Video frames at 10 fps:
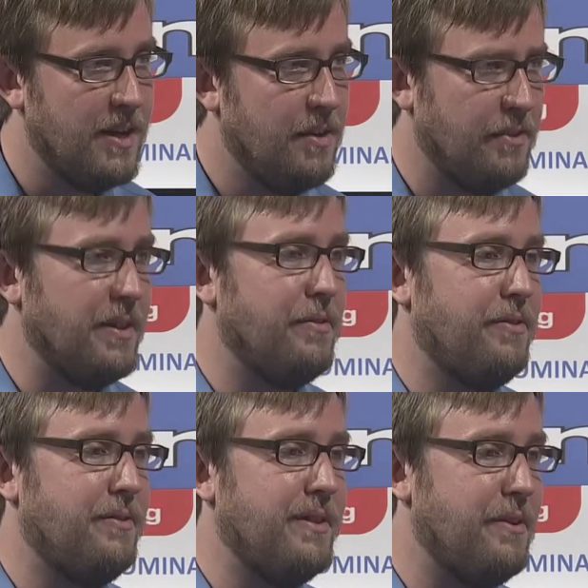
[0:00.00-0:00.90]
so
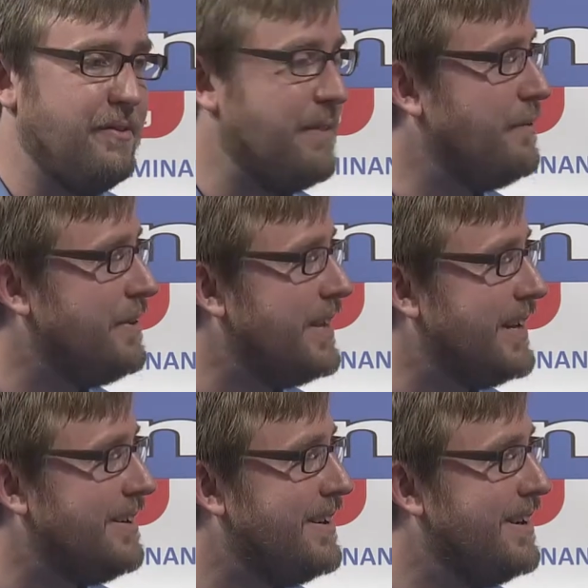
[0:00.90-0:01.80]
there's
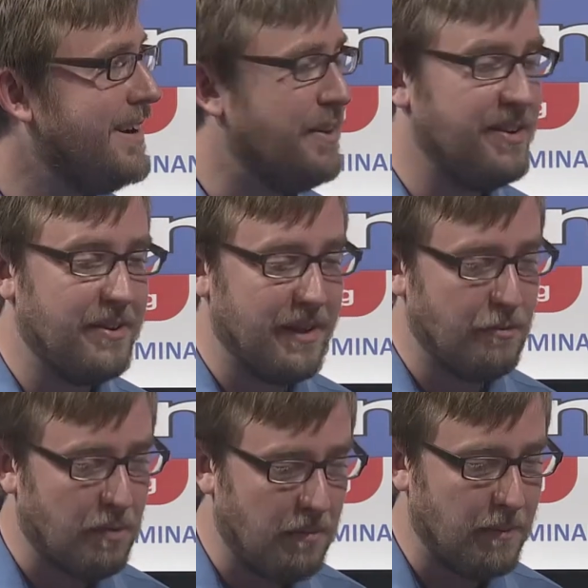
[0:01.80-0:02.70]
definitely a serious
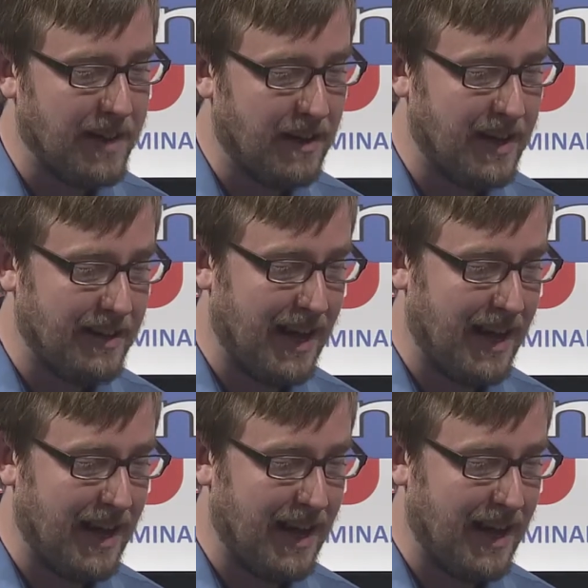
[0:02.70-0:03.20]
problem there.